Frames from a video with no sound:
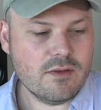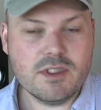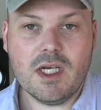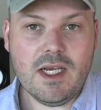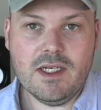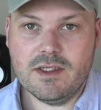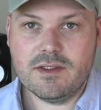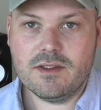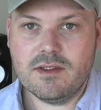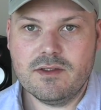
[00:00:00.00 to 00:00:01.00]

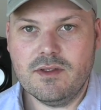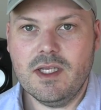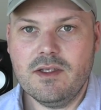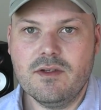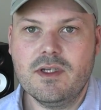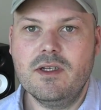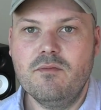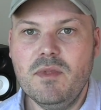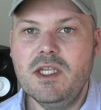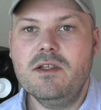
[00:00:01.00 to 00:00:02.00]
shyness so that you
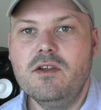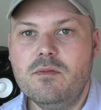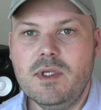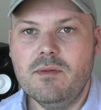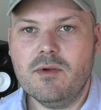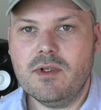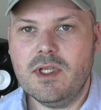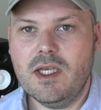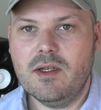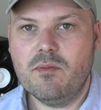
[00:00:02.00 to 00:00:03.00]
can meet new people
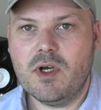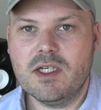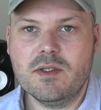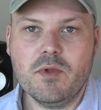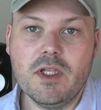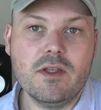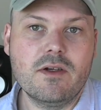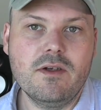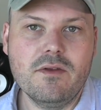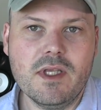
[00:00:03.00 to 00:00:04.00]
and possibly
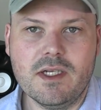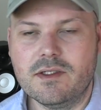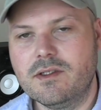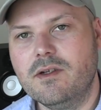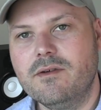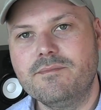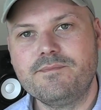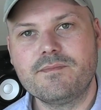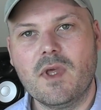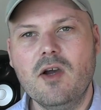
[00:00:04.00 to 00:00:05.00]
learn new things. So
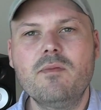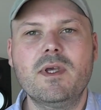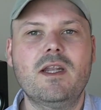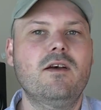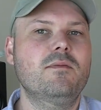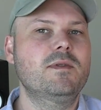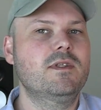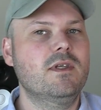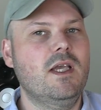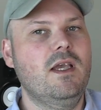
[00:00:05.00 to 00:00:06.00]
I hope that
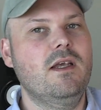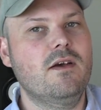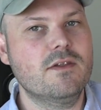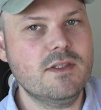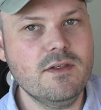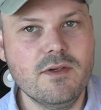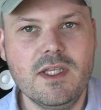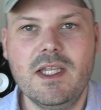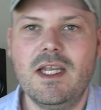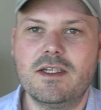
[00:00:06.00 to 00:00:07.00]
helps, and I'll see you
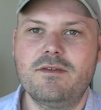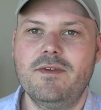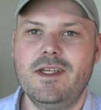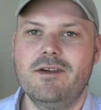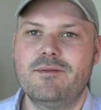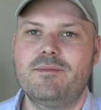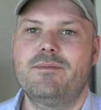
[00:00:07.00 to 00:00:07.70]
in the next video.